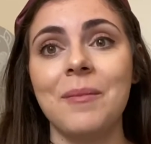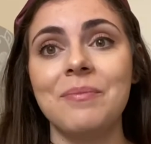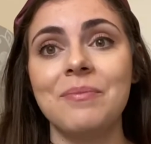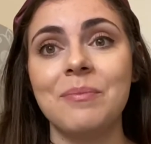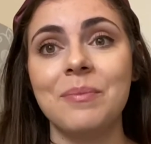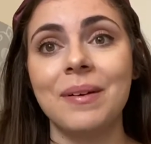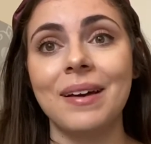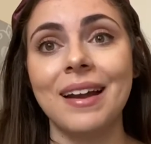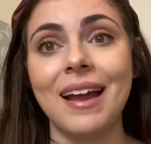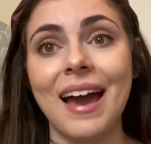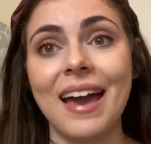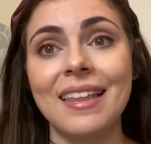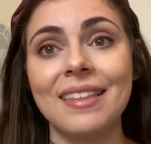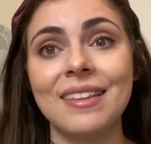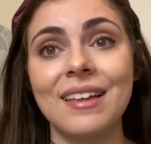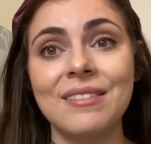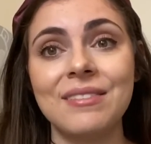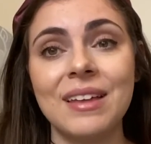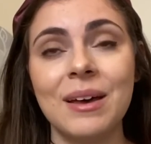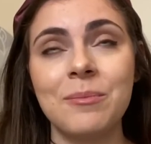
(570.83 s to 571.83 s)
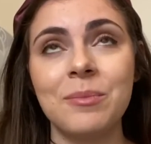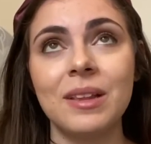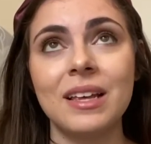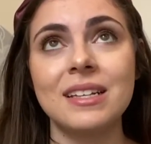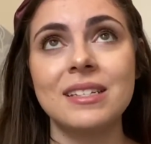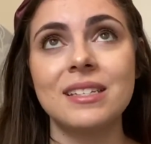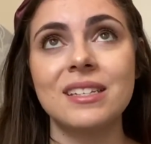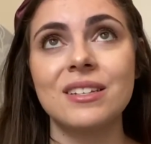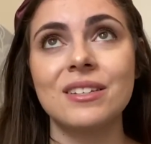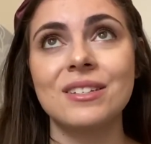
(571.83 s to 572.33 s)
but I love that
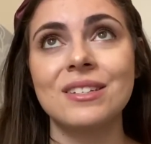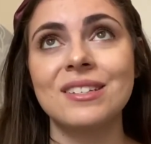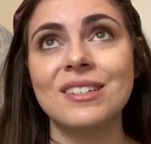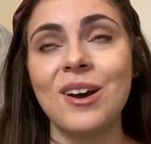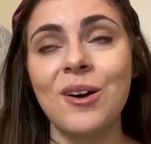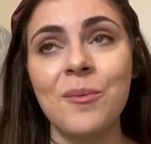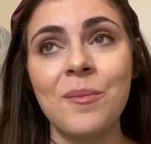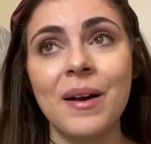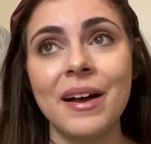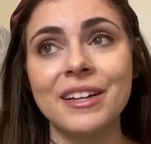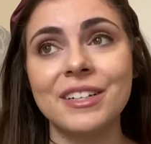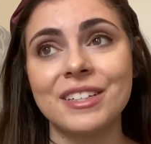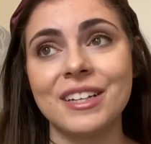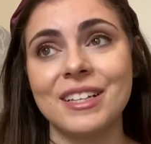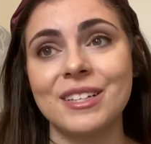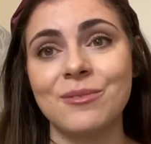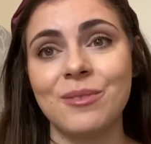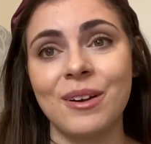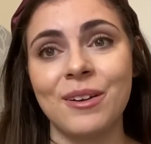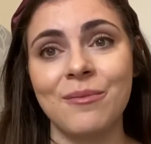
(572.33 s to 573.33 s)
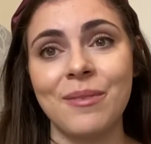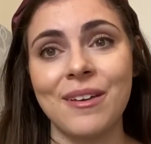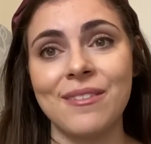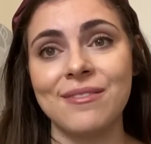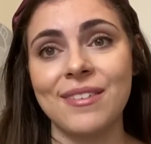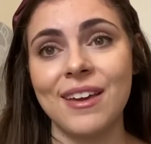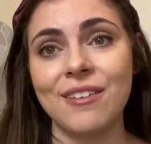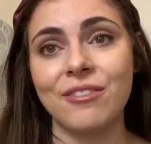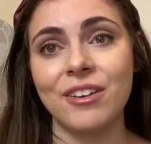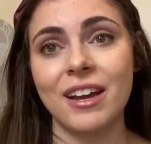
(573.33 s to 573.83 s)
place so much. It's one of my
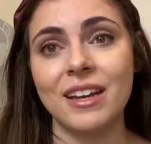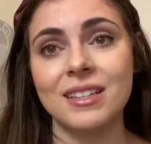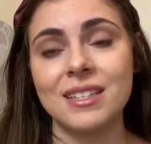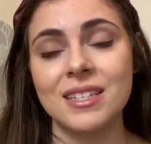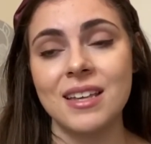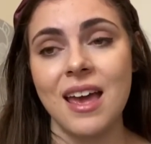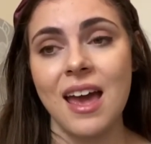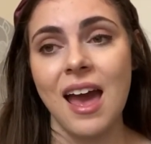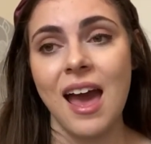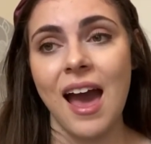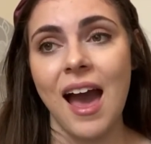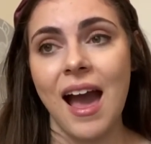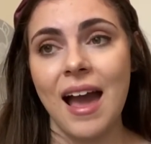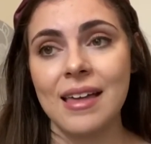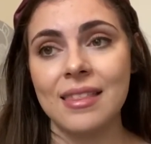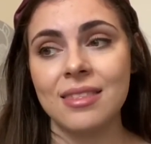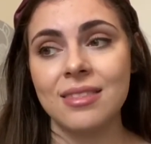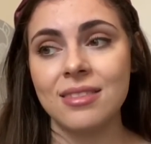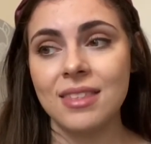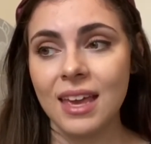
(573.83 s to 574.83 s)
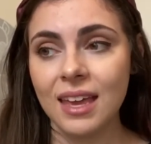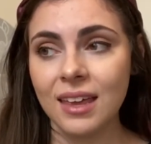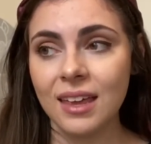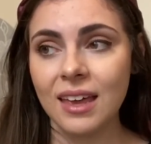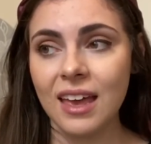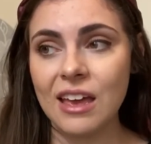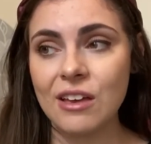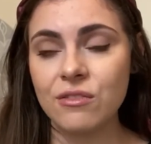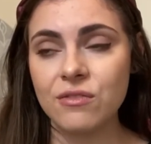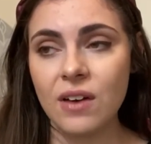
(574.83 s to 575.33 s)
favorites. I think
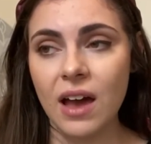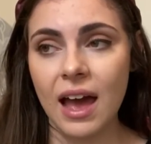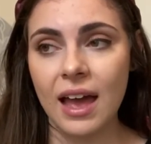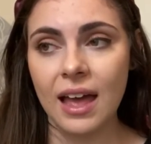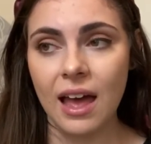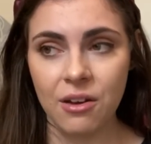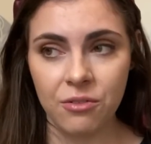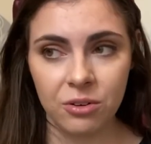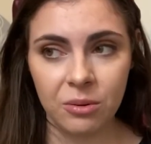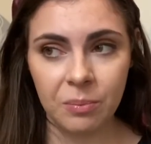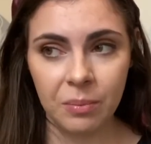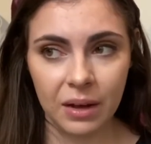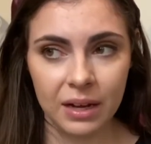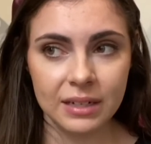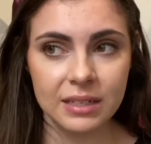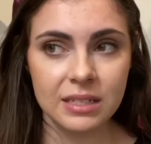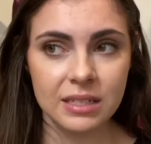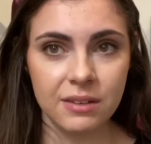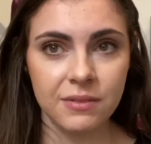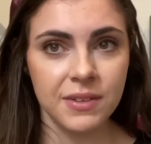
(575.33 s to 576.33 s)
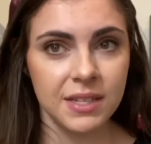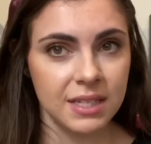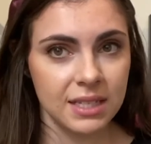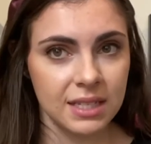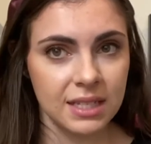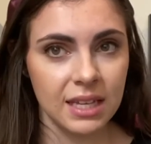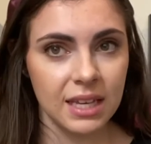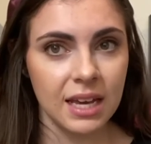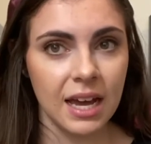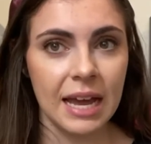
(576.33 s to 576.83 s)
if I ever bought
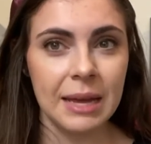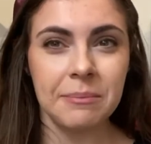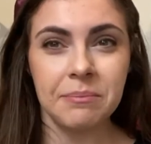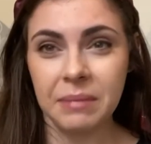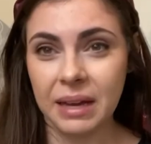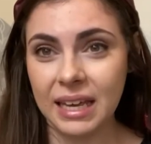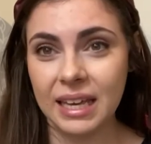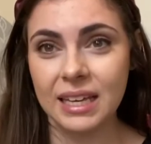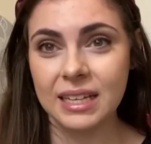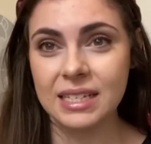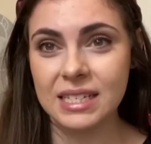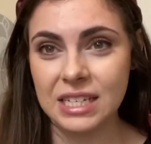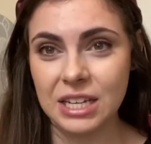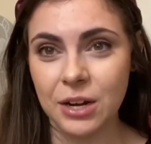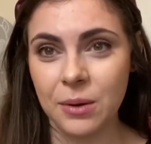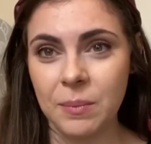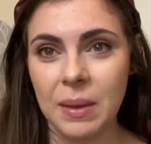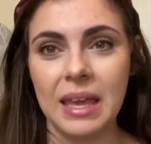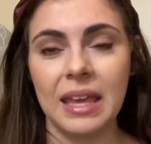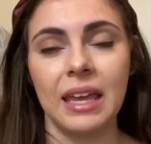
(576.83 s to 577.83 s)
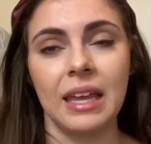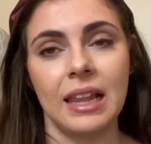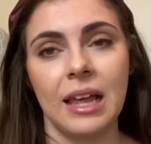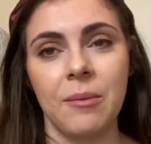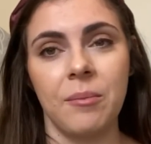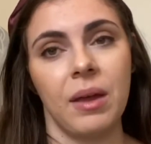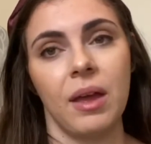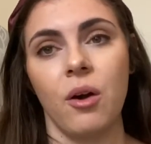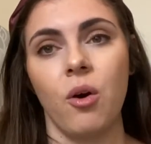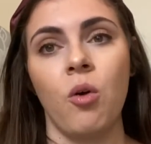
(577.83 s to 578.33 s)
DVC, I might consider making that
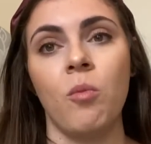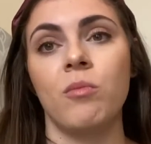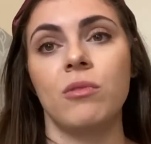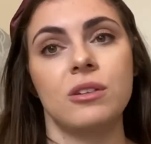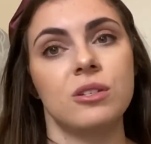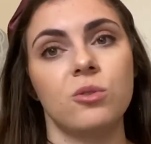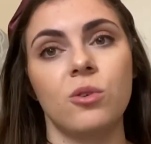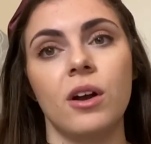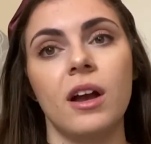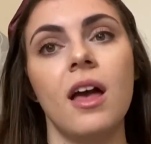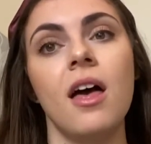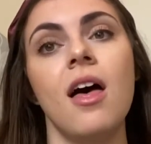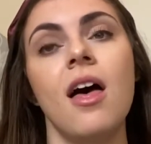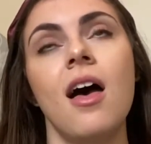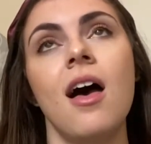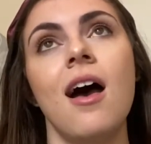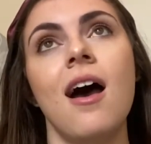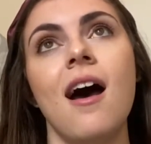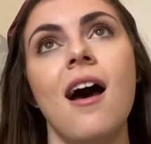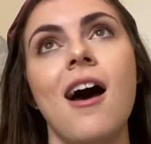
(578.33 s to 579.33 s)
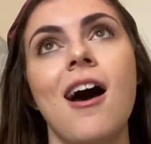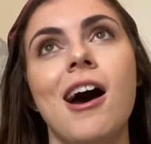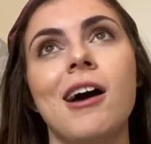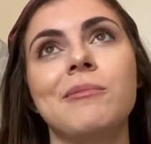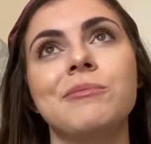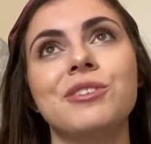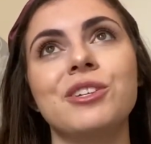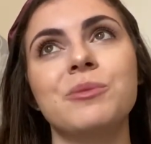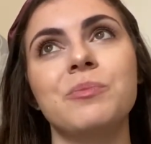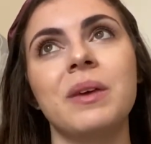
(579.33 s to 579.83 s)
my home resort,
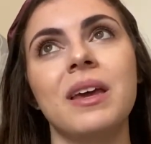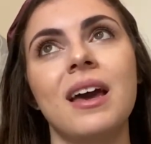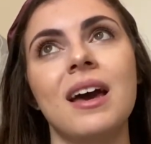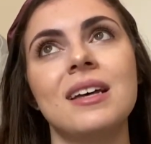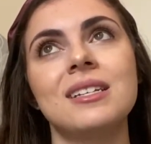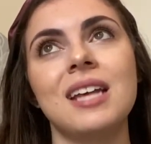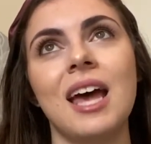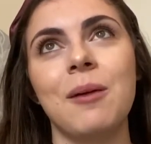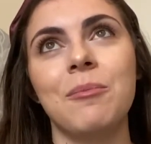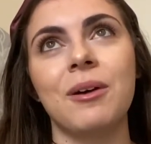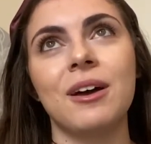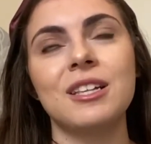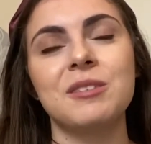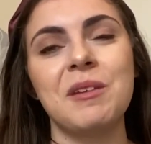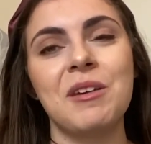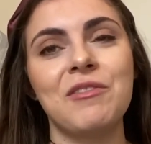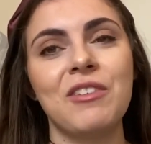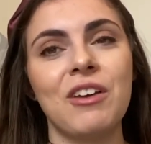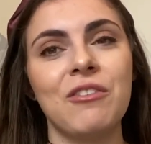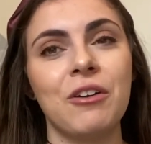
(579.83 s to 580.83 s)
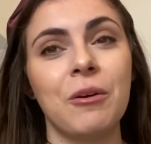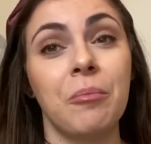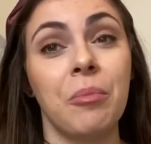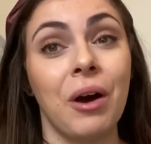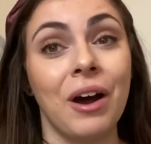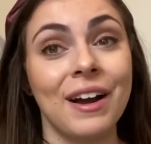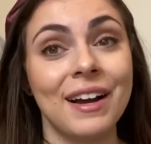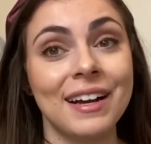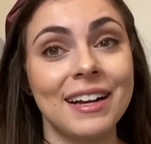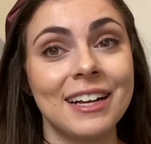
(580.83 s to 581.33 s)
just because Epcot's my favorite
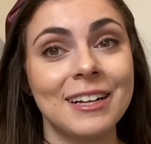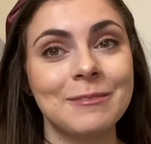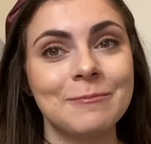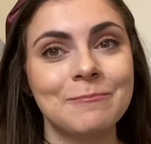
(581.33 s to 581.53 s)
park,